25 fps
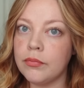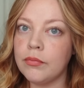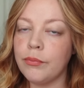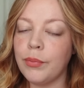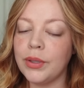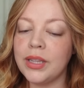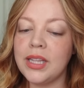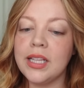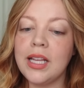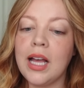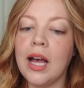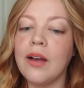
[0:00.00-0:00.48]

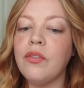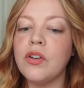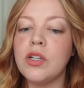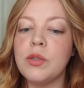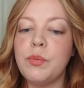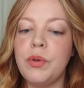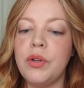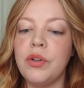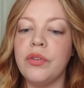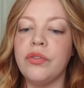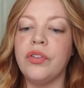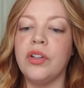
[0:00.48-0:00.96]
but the cover's
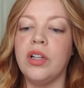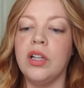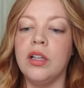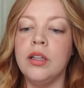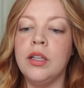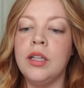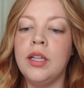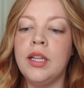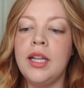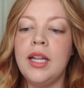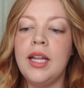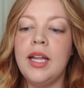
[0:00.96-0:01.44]

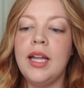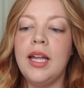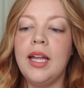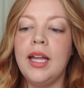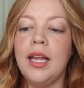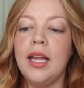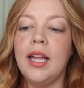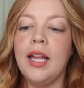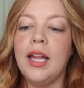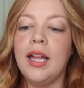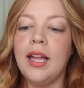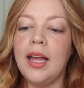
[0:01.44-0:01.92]
beautiful.
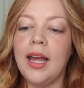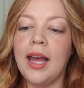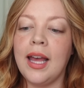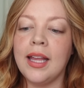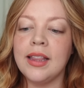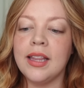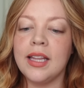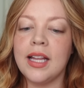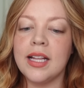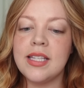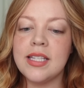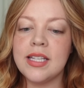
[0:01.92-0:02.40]

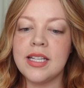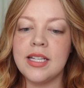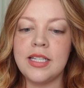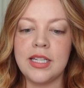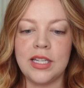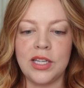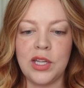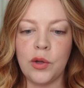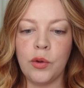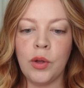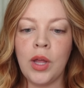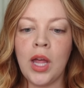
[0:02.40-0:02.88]
And let's
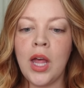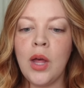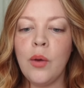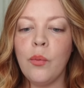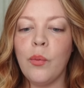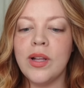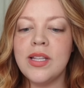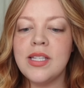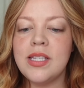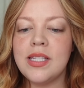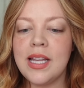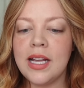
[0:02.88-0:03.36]
continue.
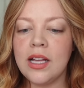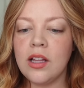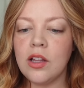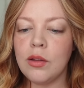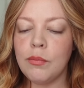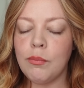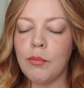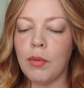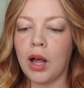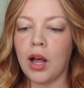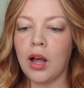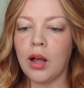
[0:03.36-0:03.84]
When
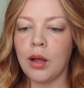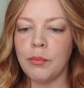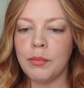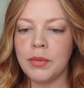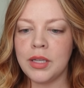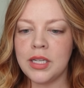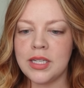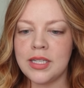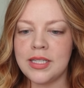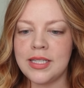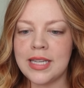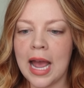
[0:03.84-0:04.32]
single
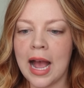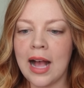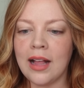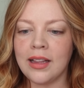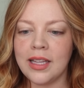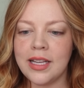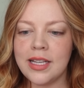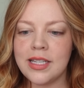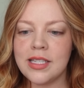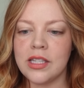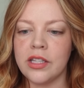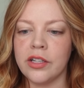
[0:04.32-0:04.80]
mom
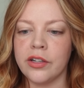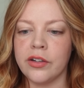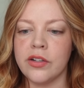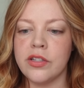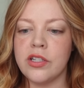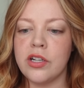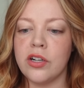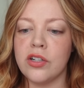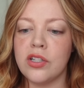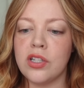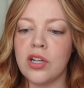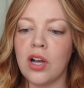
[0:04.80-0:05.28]
Dallas
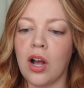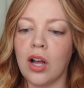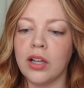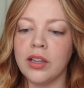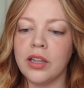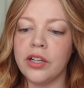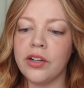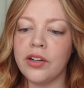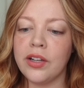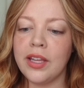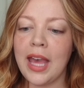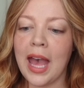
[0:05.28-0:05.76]
learns her
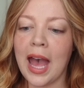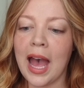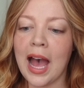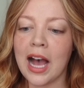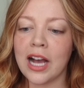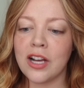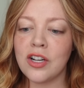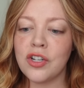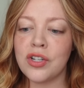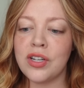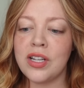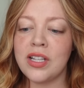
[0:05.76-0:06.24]
toddler
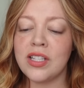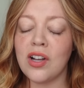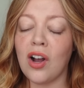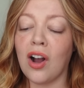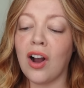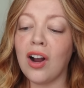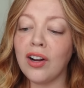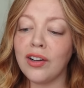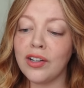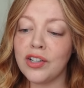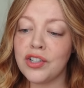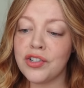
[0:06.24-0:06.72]
Cash needs a
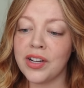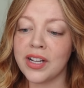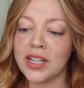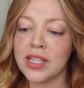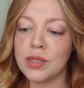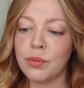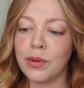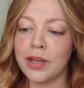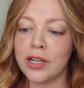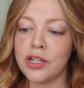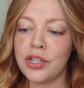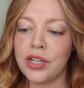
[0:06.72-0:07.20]
heart
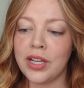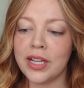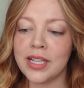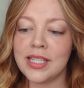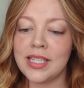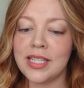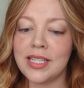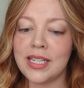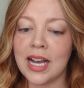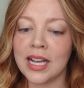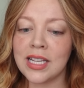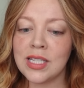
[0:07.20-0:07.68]
transplant, she
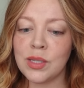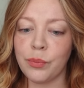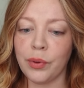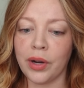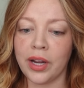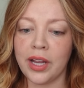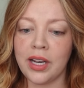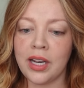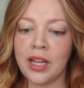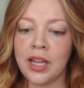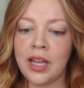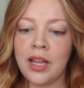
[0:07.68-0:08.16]
gets
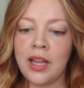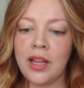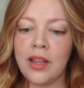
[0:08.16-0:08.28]
desperate.